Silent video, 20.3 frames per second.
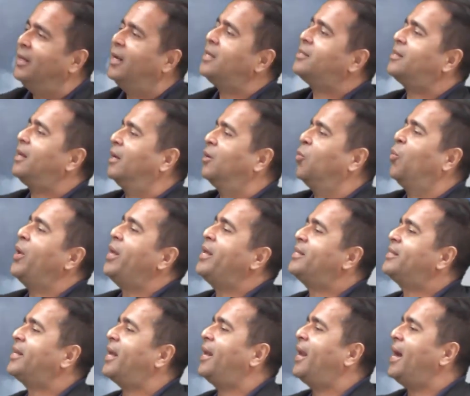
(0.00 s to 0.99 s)
Listen,
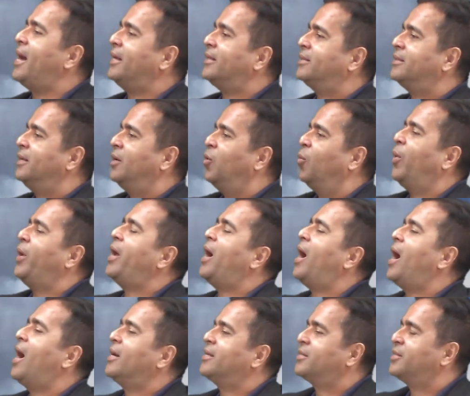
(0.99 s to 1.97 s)
we said that. We
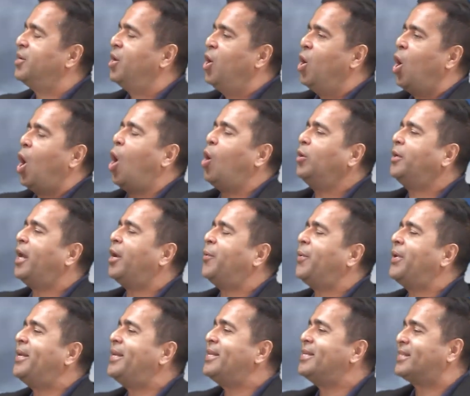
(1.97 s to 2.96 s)
asked, how did
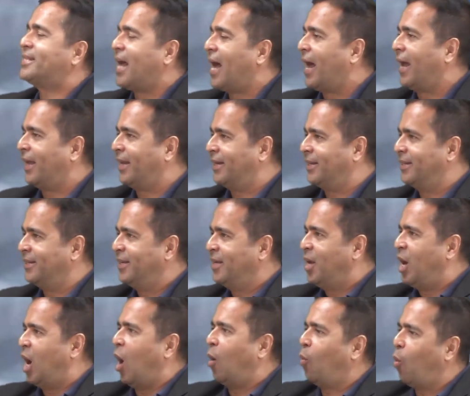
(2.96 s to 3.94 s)
we design
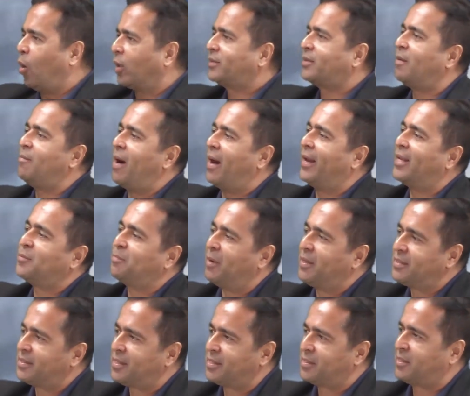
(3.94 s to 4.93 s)
a water
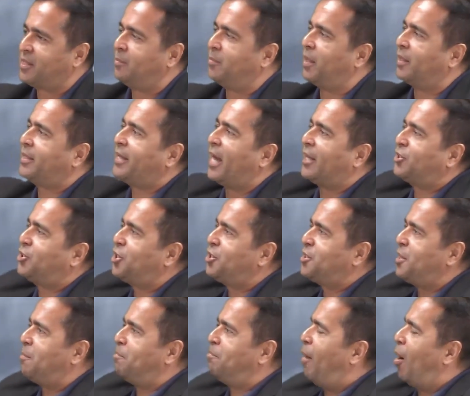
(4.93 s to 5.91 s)
management system that
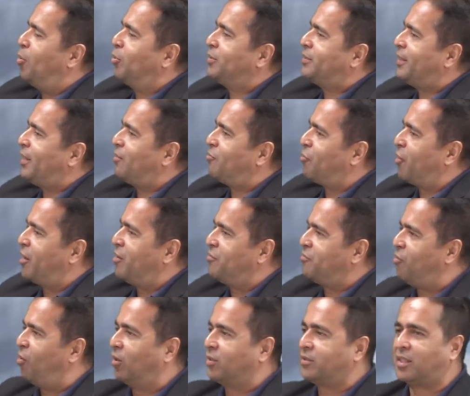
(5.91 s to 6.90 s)
catches the bounty of
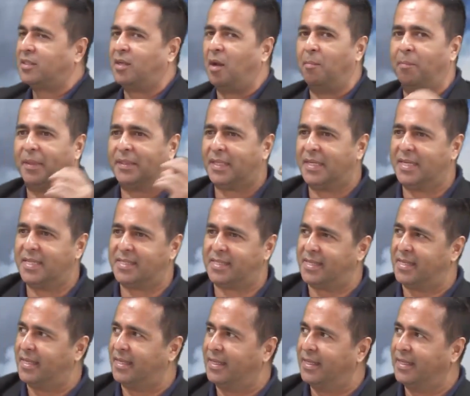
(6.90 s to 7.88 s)
rainfall to dump it in the
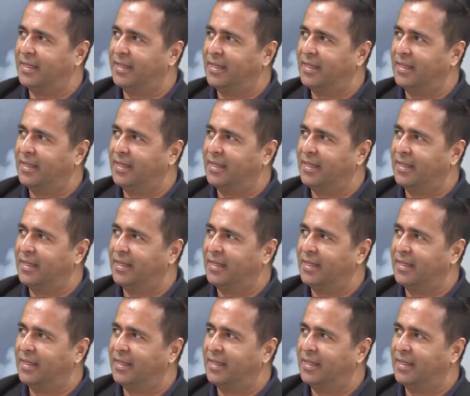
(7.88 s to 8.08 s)
sea?